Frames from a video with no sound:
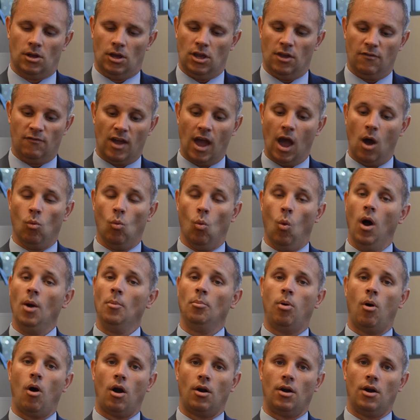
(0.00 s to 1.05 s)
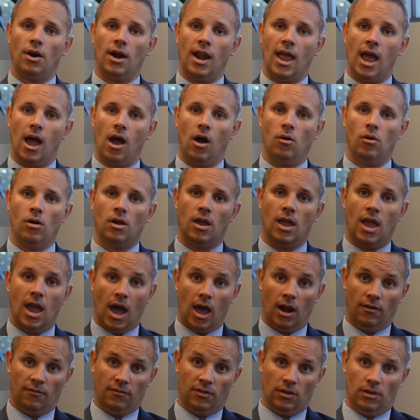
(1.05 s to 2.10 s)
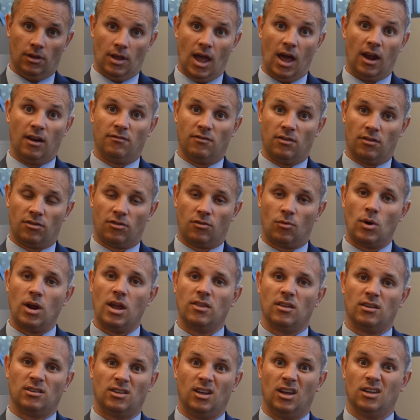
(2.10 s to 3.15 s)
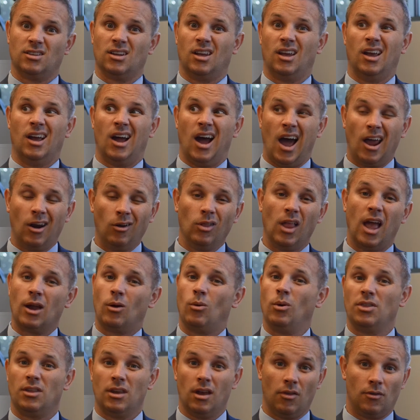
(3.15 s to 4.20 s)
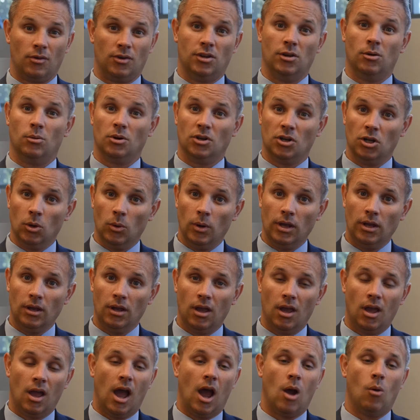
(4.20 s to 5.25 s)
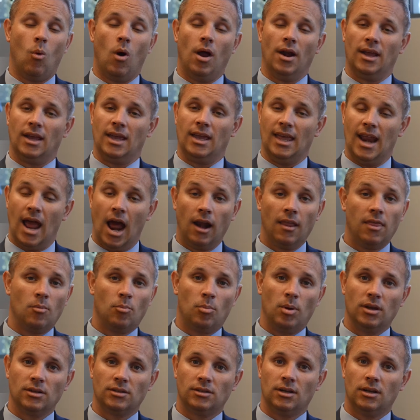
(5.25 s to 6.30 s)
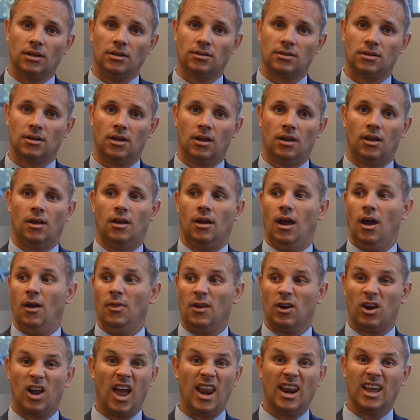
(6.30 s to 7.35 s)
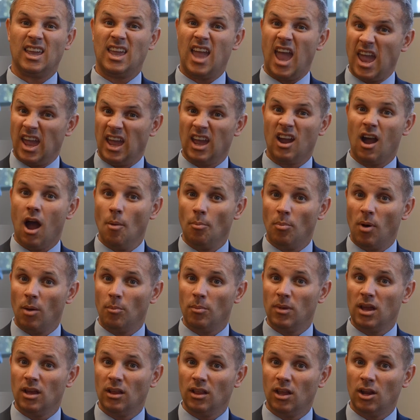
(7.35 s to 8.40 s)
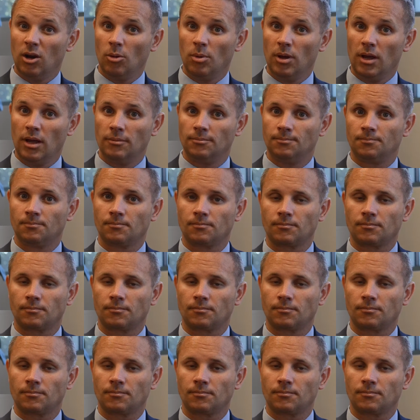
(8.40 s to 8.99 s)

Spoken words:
You've got one partner now out of the three that says, I don't like what the other two are doing, I want to get out of the business, they're kind of ganging up on me a little bit.